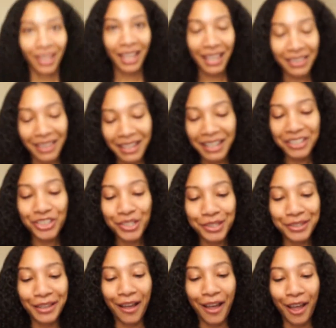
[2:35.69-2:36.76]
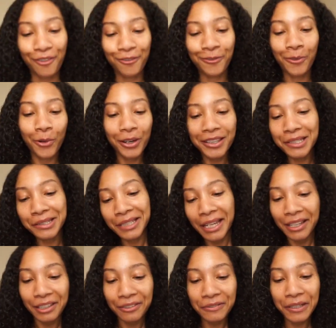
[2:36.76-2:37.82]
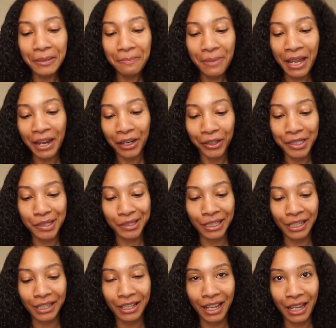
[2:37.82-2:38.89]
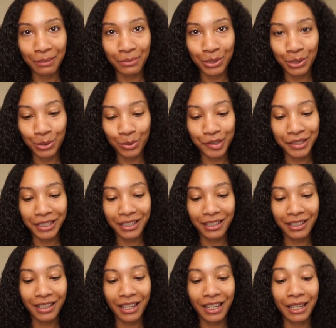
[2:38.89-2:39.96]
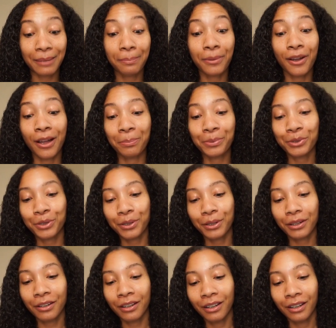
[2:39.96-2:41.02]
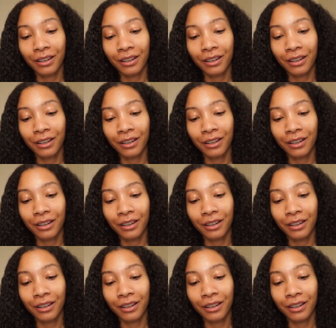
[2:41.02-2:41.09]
And then I just thought, for the sake of comparison, I'm using a popular